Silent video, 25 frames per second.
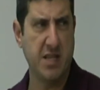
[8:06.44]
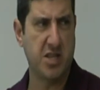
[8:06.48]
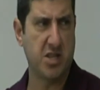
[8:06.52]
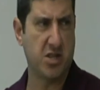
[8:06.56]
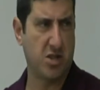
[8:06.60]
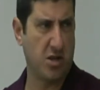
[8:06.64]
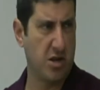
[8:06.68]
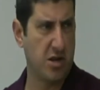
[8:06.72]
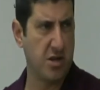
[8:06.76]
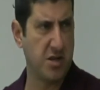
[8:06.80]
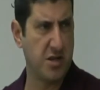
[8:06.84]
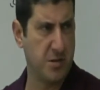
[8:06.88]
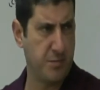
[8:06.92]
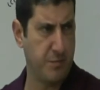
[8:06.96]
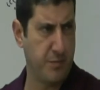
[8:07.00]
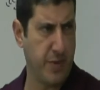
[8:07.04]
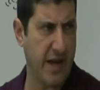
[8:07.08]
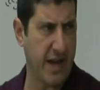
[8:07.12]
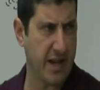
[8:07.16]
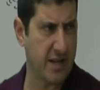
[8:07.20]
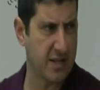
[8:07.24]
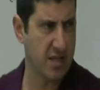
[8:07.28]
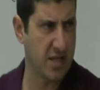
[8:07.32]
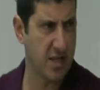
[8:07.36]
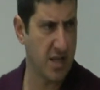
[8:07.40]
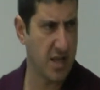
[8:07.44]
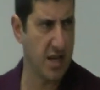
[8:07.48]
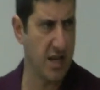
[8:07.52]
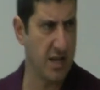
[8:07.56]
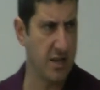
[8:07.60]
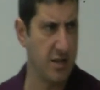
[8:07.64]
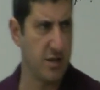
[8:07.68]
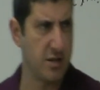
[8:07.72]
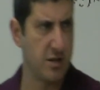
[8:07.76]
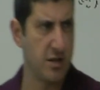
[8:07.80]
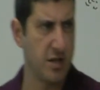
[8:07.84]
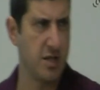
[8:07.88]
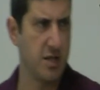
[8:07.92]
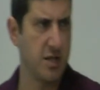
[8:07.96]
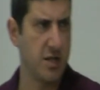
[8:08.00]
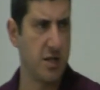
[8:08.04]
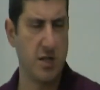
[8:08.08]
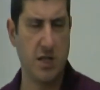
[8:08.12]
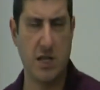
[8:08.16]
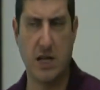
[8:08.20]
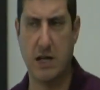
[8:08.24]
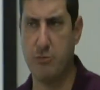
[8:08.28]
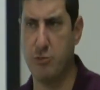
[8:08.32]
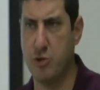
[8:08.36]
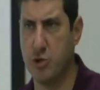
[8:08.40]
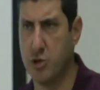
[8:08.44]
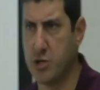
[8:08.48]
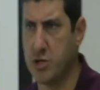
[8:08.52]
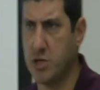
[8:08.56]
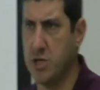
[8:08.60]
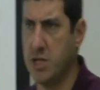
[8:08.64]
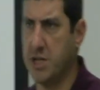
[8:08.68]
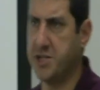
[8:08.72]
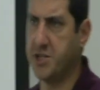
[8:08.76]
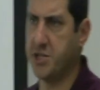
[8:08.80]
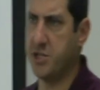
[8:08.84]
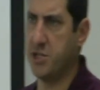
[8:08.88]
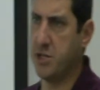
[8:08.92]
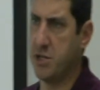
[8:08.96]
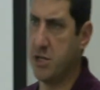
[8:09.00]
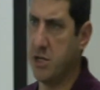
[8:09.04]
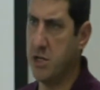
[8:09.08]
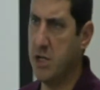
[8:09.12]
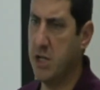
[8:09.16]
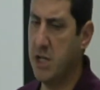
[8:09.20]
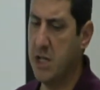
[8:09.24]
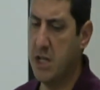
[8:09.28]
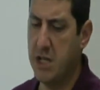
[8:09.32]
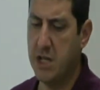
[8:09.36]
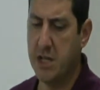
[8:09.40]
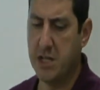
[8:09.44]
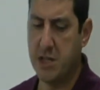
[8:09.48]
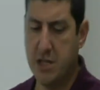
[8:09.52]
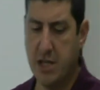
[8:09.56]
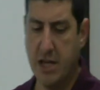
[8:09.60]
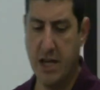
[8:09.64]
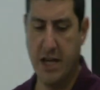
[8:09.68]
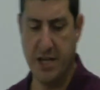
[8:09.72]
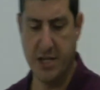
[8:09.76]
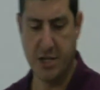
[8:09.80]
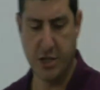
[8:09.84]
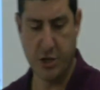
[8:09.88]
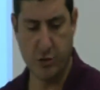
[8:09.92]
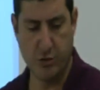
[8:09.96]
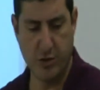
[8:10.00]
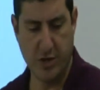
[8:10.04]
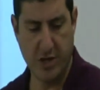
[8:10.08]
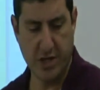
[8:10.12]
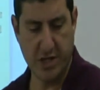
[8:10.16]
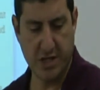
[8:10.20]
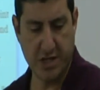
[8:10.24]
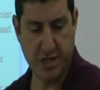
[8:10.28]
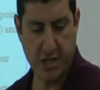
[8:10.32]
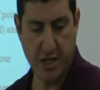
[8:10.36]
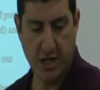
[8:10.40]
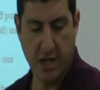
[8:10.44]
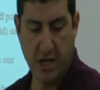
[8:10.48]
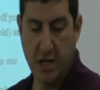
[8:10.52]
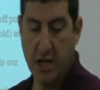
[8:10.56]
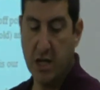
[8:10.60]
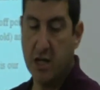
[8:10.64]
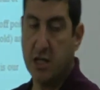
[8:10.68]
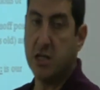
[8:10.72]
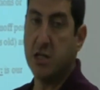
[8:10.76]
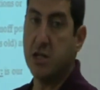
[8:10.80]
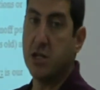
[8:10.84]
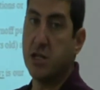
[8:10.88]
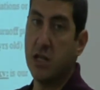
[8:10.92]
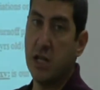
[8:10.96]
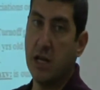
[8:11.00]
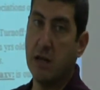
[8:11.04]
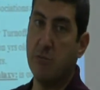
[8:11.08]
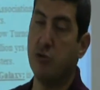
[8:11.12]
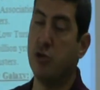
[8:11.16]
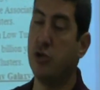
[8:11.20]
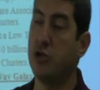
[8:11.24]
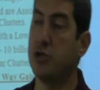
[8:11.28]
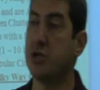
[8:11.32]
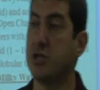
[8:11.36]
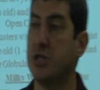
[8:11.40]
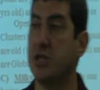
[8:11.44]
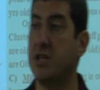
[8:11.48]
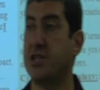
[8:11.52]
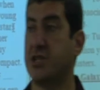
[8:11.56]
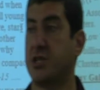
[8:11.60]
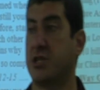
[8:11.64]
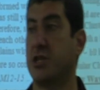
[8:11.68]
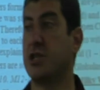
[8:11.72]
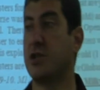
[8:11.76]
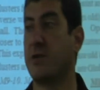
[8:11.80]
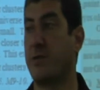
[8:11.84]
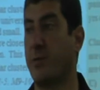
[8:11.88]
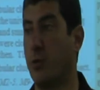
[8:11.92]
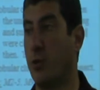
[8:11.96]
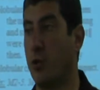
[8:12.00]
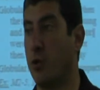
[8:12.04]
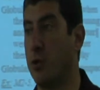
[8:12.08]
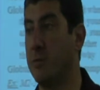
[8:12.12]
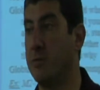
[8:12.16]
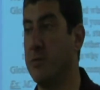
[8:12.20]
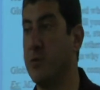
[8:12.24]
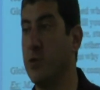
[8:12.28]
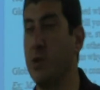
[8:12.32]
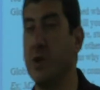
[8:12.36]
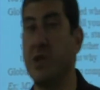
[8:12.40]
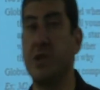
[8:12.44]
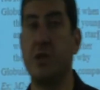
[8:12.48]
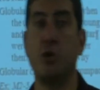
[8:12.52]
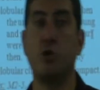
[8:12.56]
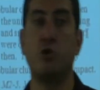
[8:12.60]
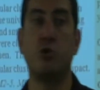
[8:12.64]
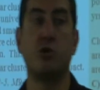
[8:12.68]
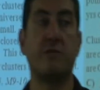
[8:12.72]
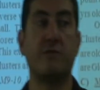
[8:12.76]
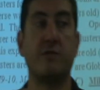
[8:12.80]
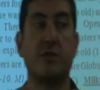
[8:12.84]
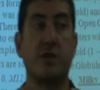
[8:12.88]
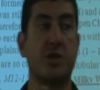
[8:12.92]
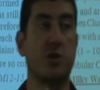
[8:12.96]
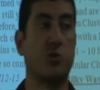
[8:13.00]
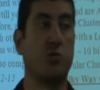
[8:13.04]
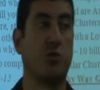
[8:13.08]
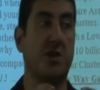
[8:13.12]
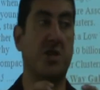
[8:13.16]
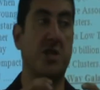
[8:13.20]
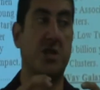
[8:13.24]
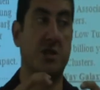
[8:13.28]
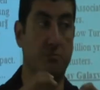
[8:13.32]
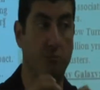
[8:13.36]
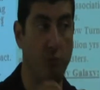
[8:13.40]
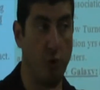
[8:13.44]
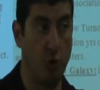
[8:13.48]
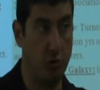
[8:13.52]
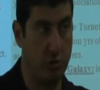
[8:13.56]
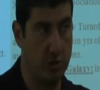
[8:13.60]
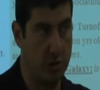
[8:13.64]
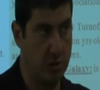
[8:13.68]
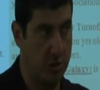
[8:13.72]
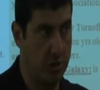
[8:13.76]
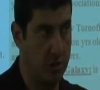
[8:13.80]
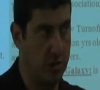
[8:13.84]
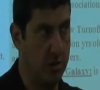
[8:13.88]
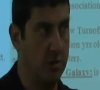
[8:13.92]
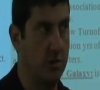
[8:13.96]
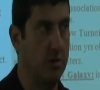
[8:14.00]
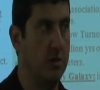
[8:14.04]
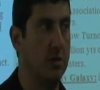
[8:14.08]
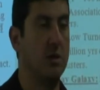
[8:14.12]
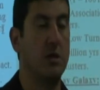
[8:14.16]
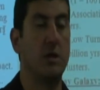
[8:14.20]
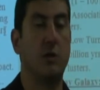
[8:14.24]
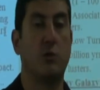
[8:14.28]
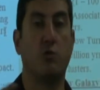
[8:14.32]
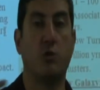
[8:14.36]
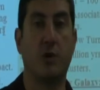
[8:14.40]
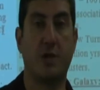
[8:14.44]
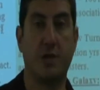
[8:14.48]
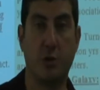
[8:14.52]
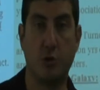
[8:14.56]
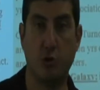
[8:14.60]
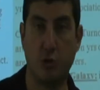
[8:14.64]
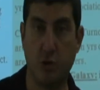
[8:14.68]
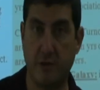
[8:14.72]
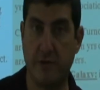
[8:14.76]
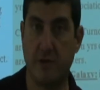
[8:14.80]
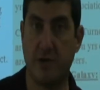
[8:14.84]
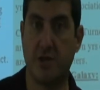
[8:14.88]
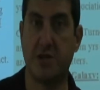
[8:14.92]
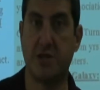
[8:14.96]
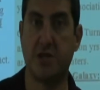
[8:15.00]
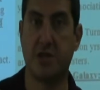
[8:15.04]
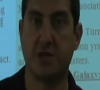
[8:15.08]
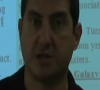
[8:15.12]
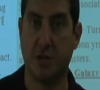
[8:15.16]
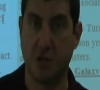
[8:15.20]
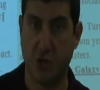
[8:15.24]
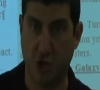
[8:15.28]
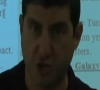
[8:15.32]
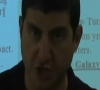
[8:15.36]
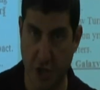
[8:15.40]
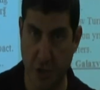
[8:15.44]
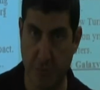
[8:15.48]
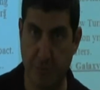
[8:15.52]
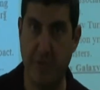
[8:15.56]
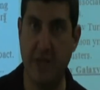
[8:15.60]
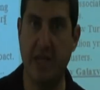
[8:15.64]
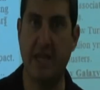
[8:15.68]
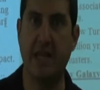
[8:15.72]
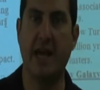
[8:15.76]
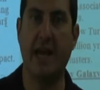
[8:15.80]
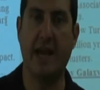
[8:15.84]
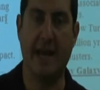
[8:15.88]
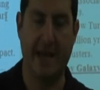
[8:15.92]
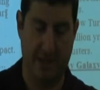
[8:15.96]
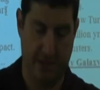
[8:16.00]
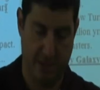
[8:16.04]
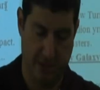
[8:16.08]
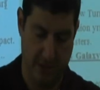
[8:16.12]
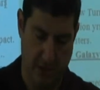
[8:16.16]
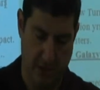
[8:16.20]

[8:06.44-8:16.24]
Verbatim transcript: stars packed together in a globular cluster? The answer is the globular clusters formed when the universe was smaller, when the universe just began.